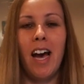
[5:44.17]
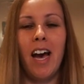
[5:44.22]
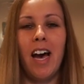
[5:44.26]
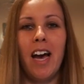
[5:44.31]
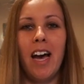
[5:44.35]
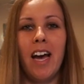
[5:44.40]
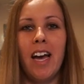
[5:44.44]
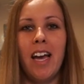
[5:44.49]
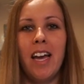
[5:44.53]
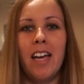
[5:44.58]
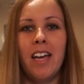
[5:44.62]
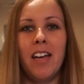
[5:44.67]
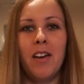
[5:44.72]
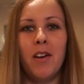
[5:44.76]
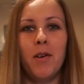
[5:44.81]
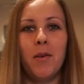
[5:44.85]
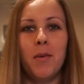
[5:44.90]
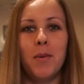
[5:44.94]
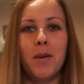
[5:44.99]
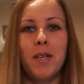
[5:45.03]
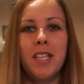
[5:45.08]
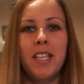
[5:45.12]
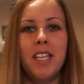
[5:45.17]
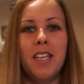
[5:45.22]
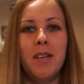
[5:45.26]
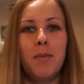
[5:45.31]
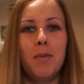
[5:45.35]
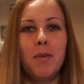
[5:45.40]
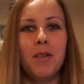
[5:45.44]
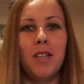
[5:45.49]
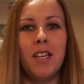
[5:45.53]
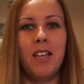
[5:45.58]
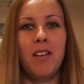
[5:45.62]
I
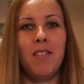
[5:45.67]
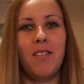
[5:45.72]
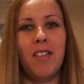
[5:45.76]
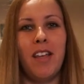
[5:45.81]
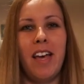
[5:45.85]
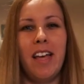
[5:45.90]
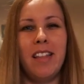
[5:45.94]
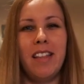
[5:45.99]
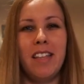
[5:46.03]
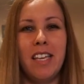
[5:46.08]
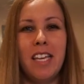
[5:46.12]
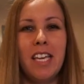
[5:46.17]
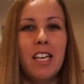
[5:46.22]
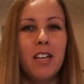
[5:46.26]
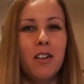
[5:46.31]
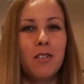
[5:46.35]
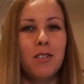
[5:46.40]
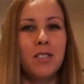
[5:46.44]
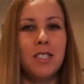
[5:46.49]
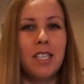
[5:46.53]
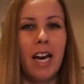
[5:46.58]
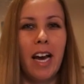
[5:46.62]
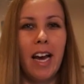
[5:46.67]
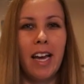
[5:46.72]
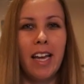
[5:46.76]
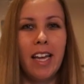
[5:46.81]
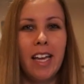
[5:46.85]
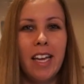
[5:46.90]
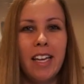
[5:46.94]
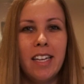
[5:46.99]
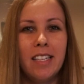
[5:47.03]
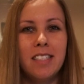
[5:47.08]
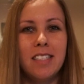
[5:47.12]
really believe that the keto
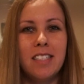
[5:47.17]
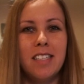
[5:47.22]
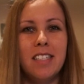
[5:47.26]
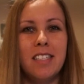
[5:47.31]
diet,